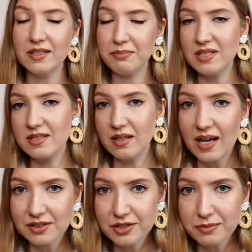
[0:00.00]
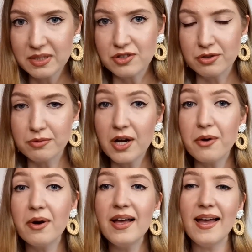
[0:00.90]
It means a lot to me to
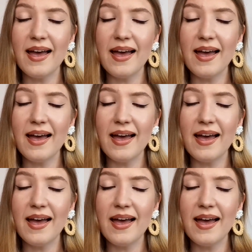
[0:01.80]
grow.